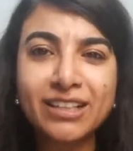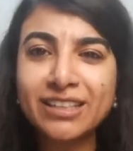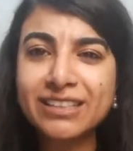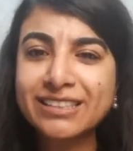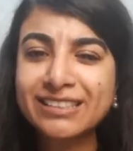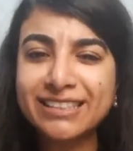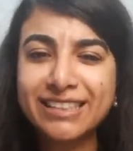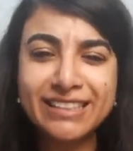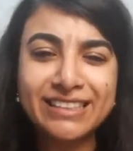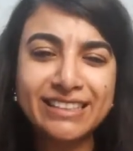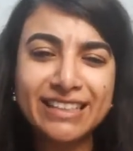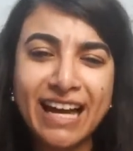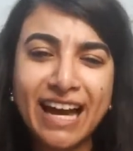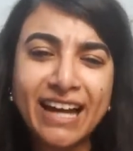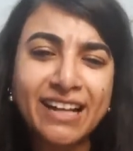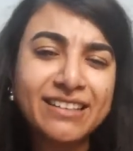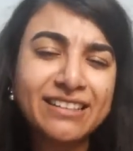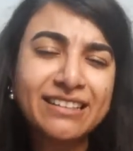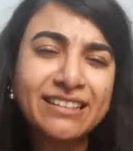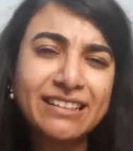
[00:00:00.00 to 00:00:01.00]
this,
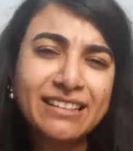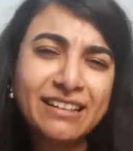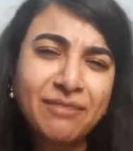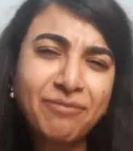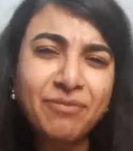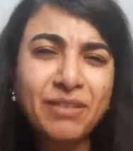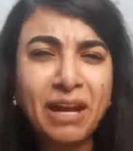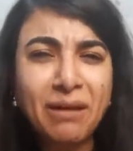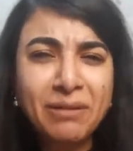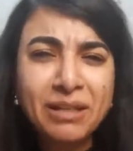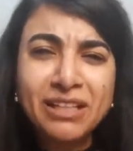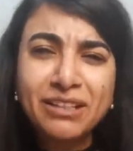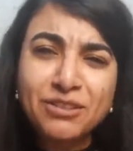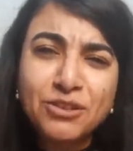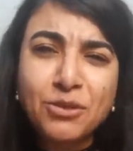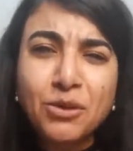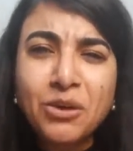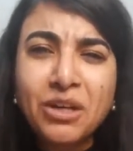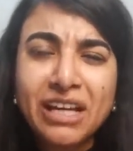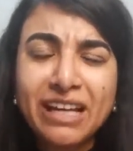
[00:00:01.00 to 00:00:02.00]
that. I mean,
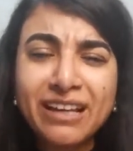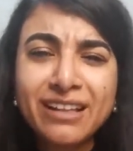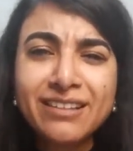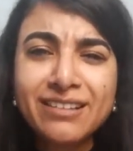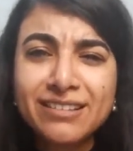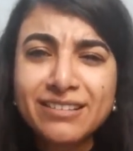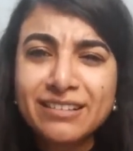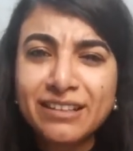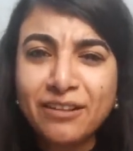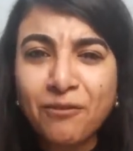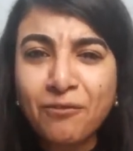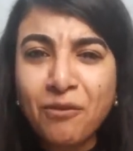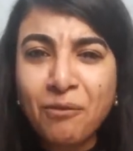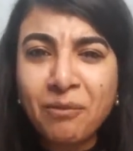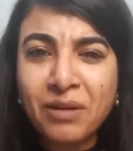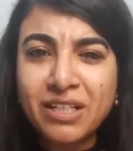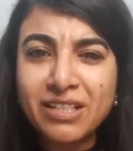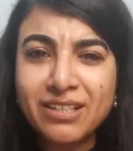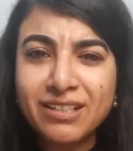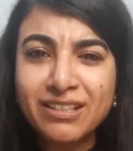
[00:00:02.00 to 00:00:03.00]
it's okay. This
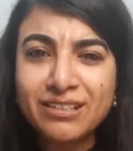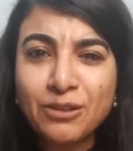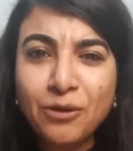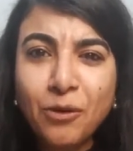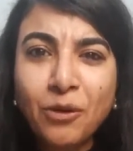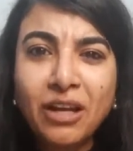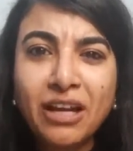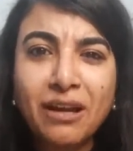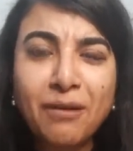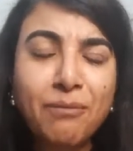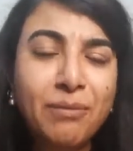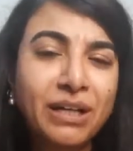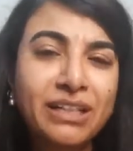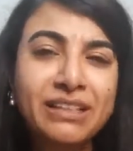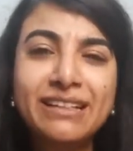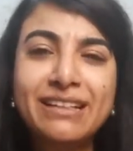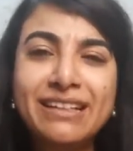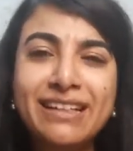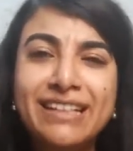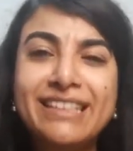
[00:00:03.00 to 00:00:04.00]
information is okay, but
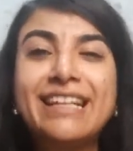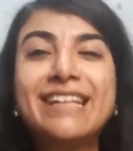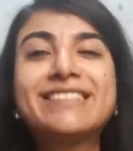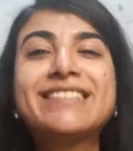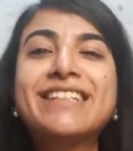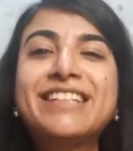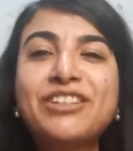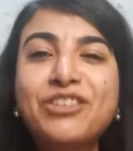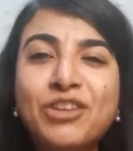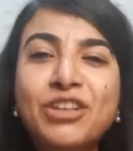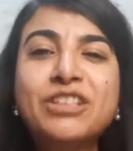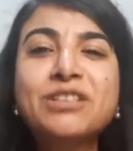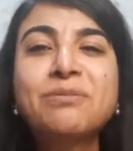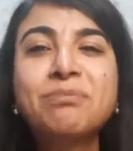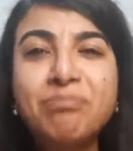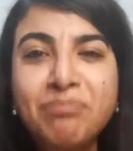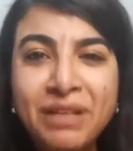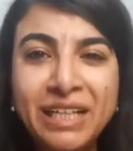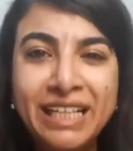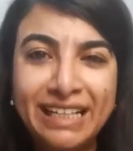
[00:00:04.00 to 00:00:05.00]
it doesn't interest
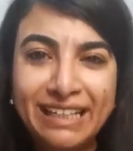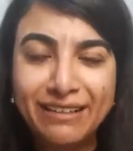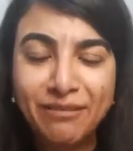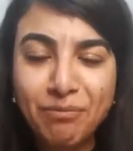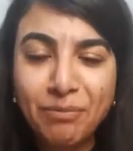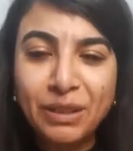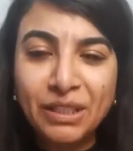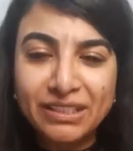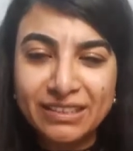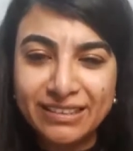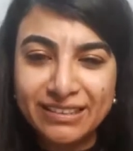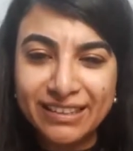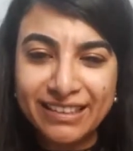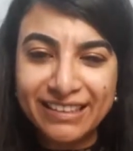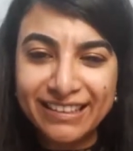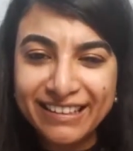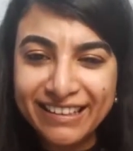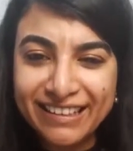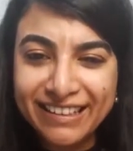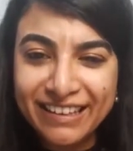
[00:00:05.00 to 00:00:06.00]
me
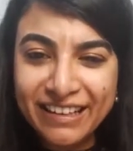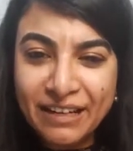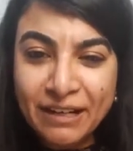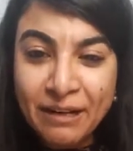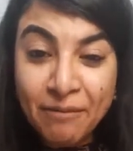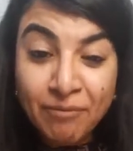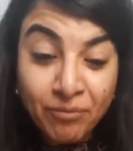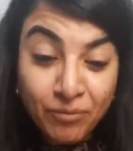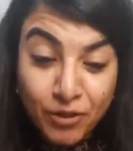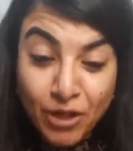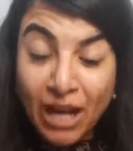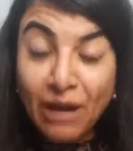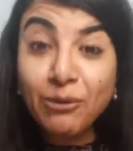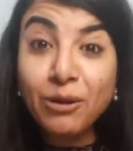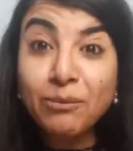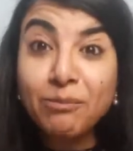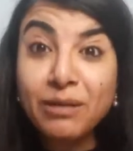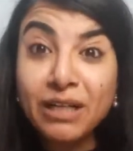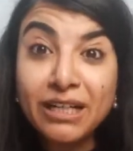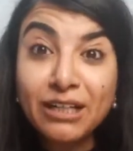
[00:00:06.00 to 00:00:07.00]
personally. So I
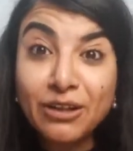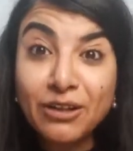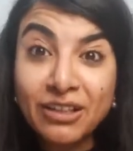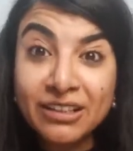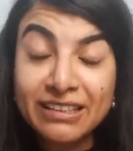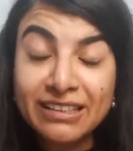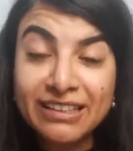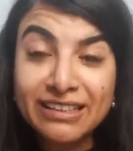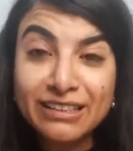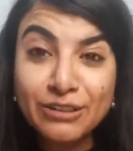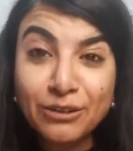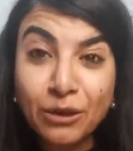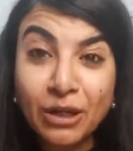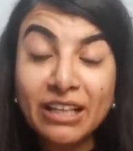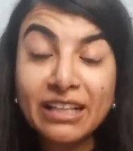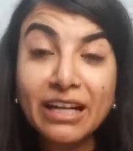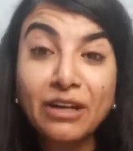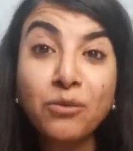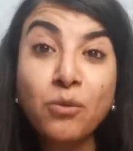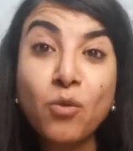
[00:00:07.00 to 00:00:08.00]
will build on this, okay,
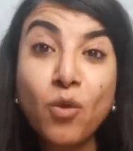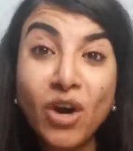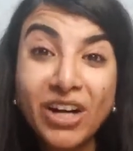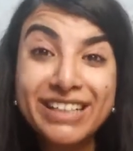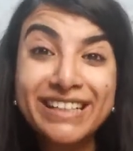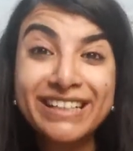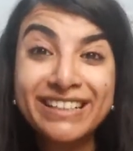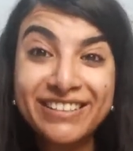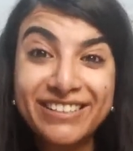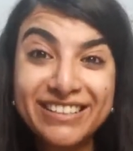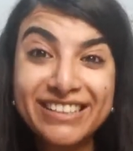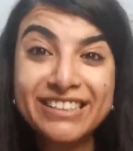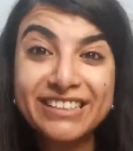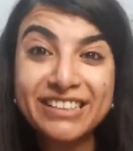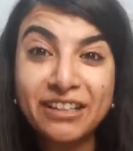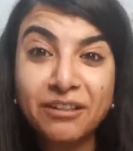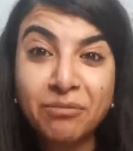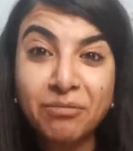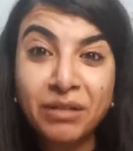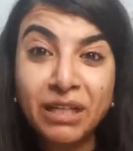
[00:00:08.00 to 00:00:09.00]
that what
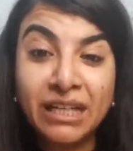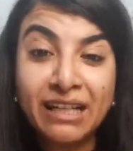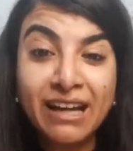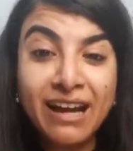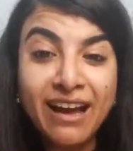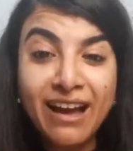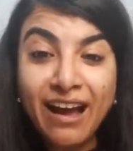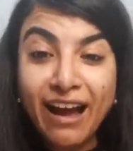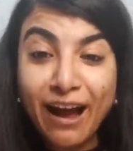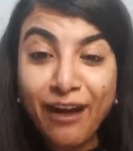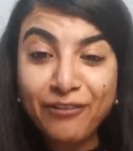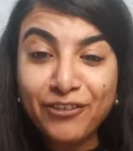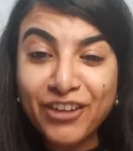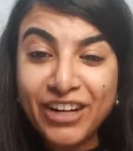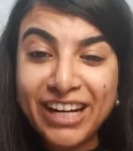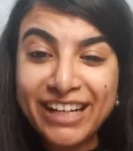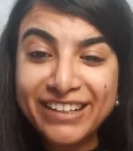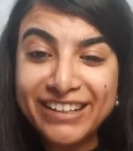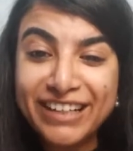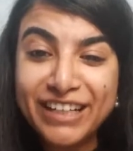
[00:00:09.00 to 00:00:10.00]
interested me after
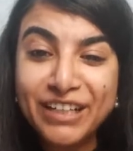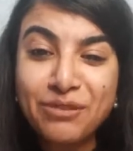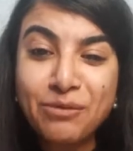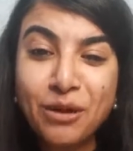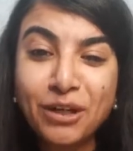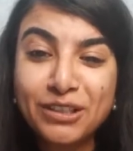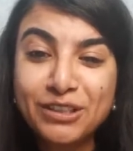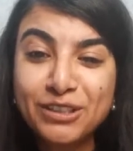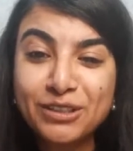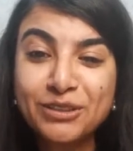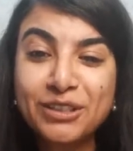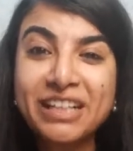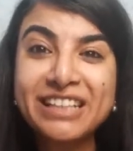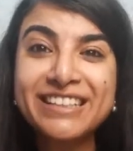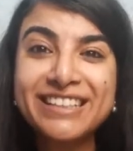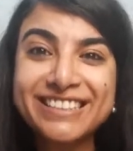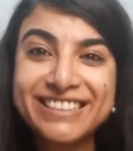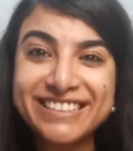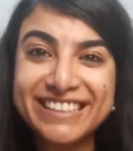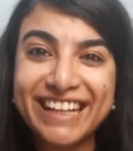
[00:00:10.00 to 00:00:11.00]
I read what
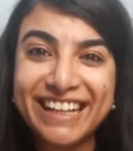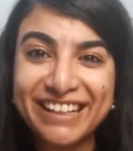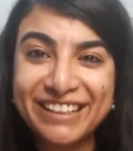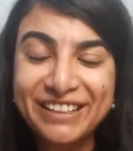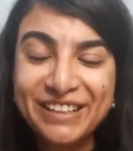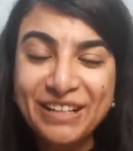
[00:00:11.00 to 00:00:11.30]
Sugandh is saying.